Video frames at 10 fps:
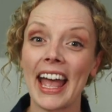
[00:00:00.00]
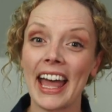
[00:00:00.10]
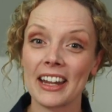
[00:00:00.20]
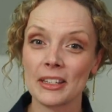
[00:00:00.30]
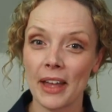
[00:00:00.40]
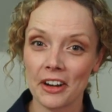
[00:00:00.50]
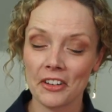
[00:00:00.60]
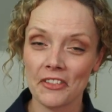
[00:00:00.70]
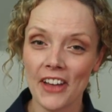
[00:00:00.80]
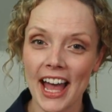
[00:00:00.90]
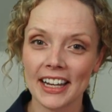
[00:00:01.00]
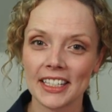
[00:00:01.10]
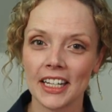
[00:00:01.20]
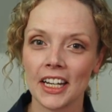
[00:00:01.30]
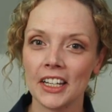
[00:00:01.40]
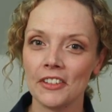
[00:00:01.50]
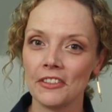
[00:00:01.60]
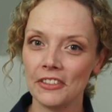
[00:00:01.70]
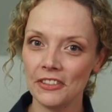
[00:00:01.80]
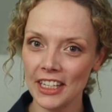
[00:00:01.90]
And as a matter of fact,
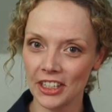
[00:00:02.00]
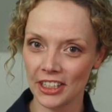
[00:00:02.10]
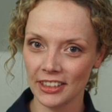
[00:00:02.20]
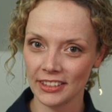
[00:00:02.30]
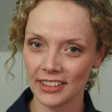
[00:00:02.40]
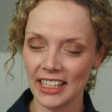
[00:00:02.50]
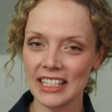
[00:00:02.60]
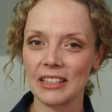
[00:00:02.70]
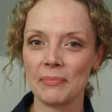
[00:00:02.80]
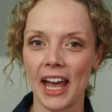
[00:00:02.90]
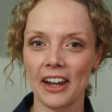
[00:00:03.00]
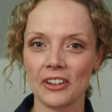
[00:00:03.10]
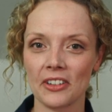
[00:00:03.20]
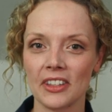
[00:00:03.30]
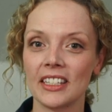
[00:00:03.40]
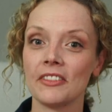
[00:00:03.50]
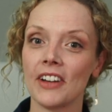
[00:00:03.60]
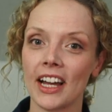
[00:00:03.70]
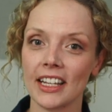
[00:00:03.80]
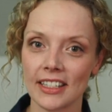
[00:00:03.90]
fear is the matter that
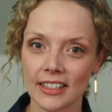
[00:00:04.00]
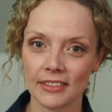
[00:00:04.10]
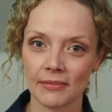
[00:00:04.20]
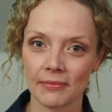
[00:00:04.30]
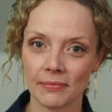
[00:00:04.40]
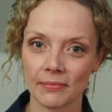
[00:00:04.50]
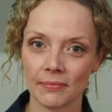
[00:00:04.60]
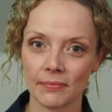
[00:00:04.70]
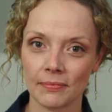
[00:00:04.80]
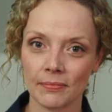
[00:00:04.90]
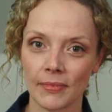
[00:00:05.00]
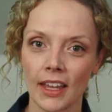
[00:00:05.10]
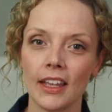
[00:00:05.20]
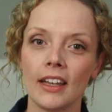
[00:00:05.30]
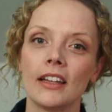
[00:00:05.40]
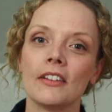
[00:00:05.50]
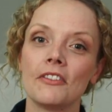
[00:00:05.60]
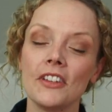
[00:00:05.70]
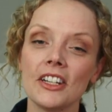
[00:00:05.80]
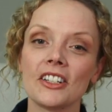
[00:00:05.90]
divides.
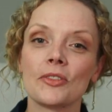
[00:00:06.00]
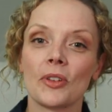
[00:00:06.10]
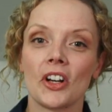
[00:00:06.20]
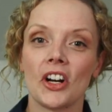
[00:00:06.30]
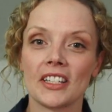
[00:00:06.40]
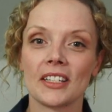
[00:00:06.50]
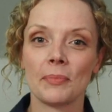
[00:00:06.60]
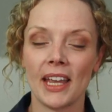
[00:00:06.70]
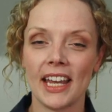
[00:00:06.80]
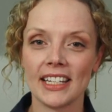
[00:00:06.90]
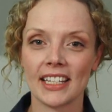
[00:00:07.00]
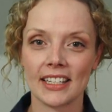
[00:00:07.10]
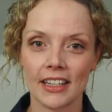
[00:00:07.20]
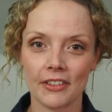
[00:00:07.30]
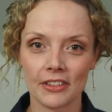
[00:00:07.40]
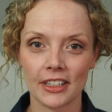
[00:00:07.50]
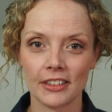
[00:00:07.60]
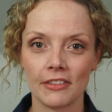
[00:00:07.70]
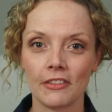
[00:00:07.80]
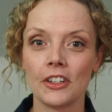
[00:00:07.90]
Fear is what causes pain and suffering.
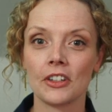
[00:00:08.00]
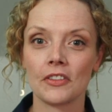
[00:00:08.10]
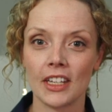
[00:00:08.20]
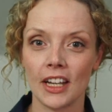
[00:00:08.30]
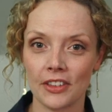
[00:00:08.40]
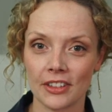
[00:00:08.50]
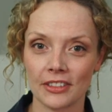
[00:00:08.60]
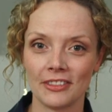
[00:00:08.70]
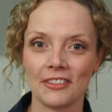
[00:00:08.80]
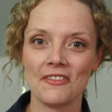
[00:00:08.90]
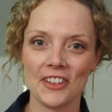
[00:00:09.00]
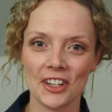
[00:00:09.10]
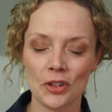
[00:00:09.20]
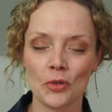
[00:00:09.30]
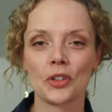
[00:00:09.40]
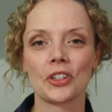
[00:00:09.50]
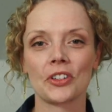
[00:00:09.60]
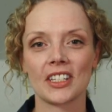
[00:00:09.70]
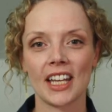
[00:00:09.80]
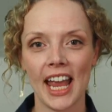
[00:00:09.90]
Fear of the other. Fear, which
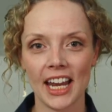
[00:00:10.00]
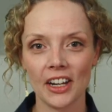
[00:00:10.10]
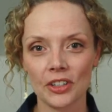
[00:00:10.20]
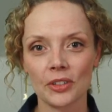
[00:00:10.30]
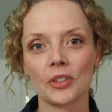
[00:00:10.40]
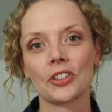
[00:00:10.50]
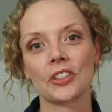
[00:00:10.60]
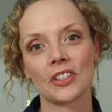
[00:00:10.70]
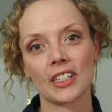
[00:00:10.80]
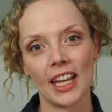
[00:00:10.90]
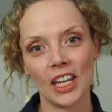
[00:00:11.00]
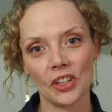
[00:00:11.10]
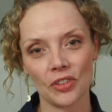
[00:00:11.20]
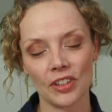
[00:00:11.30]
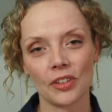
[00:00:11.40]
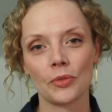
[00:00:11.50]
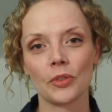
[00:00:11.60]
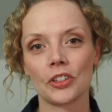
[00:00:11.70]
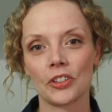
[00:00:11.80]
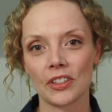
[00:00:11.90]
turns to anger, which turns to hatred,
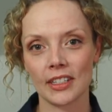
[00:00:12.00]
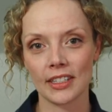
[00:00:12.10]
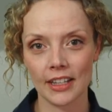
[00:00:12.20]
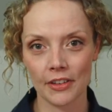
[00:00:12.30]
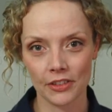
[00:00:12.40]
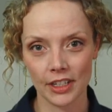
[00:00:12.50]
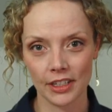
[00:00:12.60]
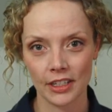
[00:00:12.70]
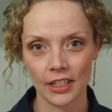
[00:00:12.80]
which turns to suffering.